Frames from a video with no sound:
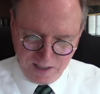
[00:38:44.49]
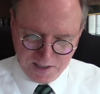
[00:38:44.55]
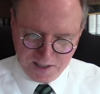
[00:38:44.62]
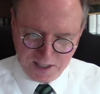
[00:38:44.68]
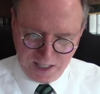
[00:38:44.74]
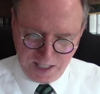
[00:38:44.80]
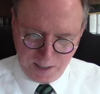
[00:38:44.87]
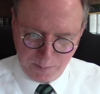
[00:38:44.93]
us
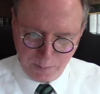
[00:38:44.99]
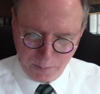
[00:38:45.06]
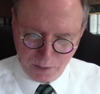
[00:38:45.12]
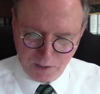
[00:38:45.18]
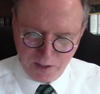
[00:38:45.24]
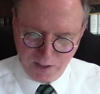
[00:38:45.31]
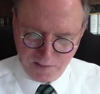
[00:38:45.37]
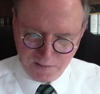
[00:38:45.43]

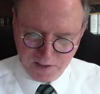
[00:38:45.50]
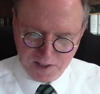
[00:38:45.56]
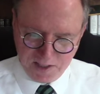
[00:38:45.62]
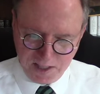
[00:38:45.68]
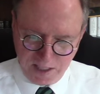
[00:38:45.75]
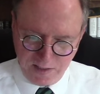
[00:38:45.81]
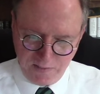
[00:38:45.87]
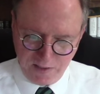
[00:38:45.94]
capable of
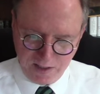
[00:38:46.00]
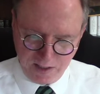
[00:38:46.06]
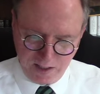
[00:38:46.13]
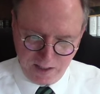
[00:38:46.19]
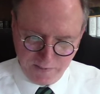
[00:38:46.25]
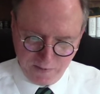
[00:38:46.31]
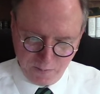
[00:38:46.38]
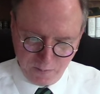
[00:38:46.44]
receiving
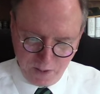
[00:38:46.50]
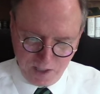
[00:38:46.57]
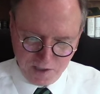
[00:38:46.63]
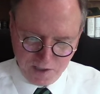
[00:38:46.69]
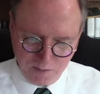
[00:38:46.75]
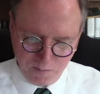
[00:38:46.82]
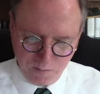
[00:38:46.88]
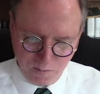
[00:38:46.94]
the
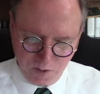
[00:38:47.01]
information